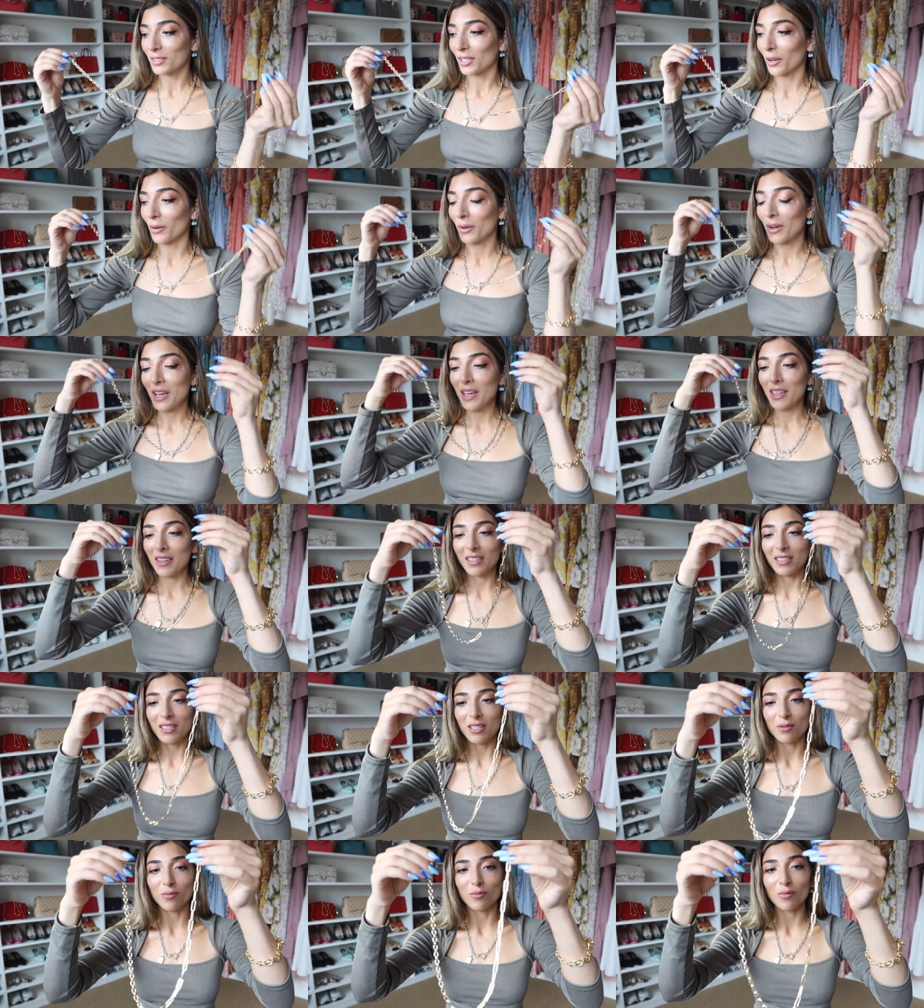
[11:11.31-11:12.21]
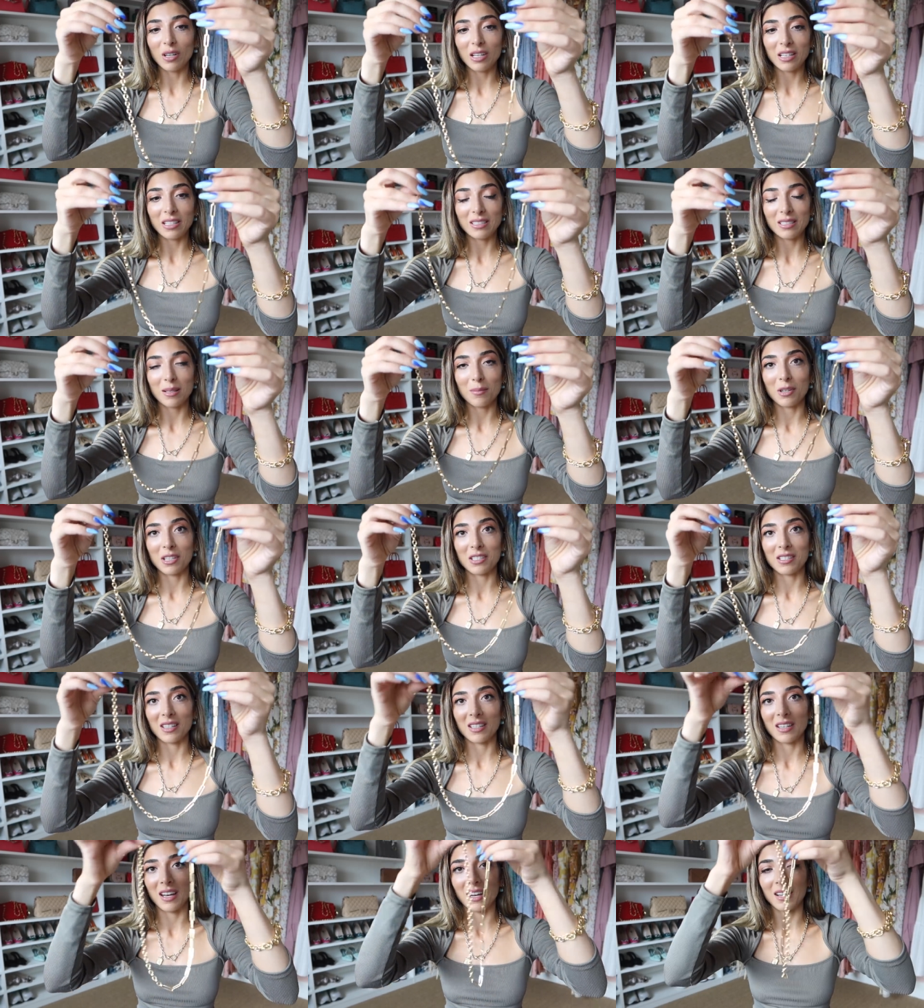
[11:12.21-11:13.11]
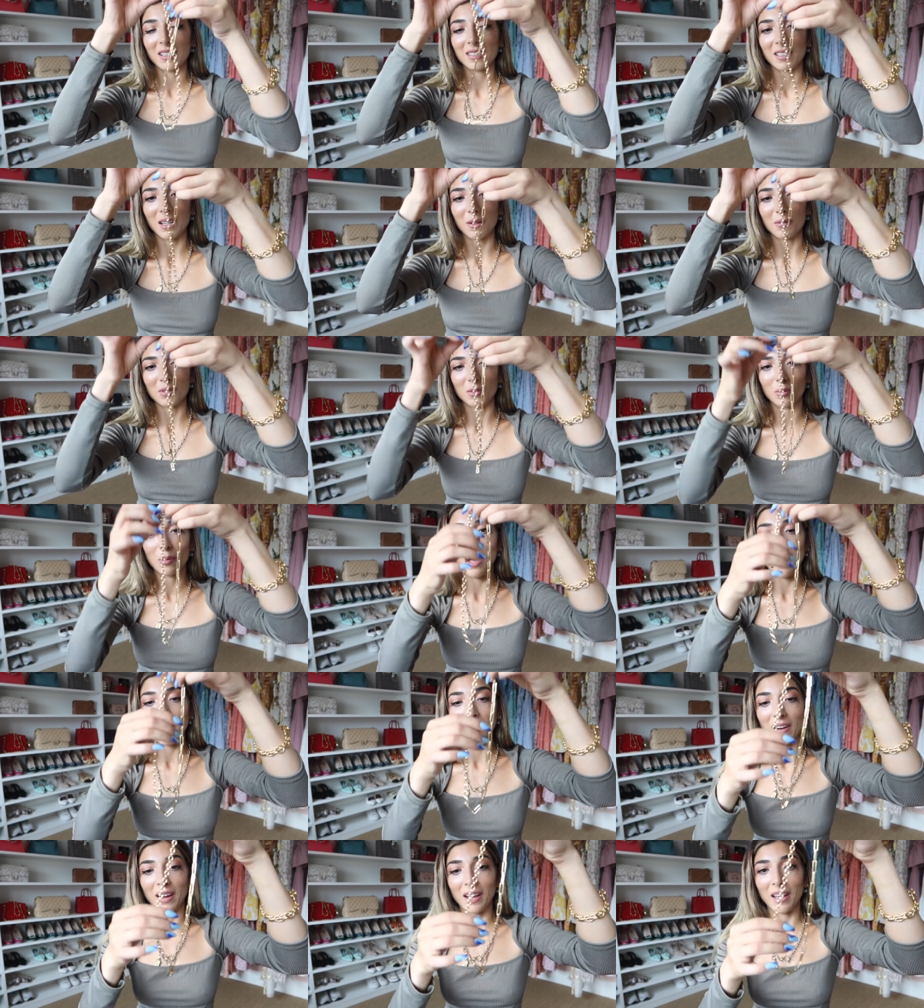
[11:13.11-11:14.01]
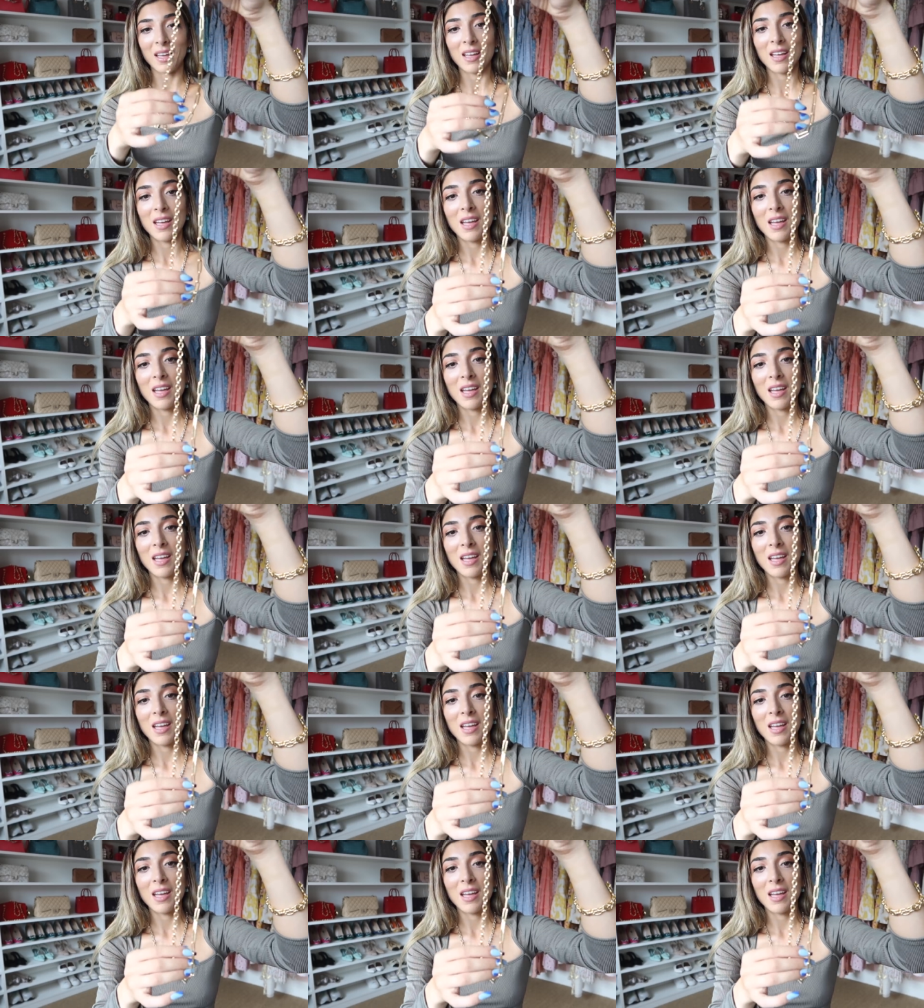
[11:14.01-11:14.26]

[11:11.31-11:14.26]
So this is really similar to the necklace I was wearing,